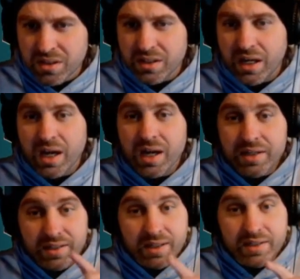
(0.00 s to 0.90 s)
Ah,
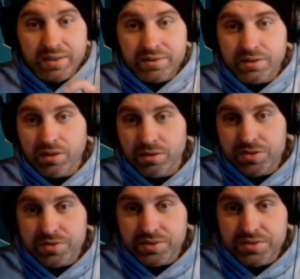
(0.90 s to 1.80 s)
yeah, here you go.
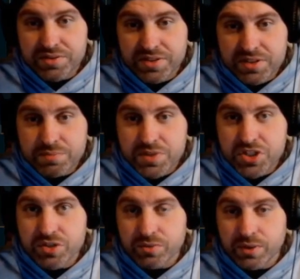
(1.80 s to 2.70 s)
So there's this
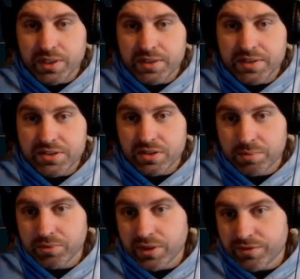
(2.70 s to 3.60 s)
mission, right? This
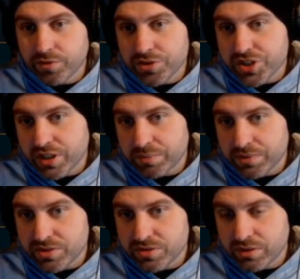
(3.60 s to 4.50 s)
upgrade 4
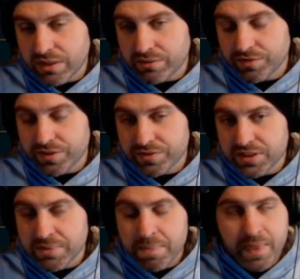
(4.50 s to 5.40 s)
champions to level
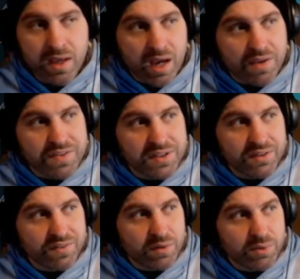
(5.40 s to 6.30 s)
50. I think
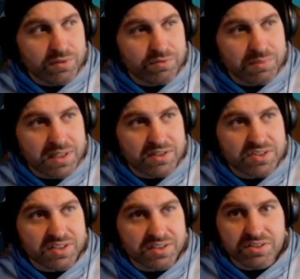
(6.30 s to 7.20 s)
if I would have made a
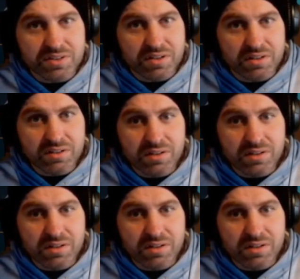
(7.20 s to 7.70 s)
6-star,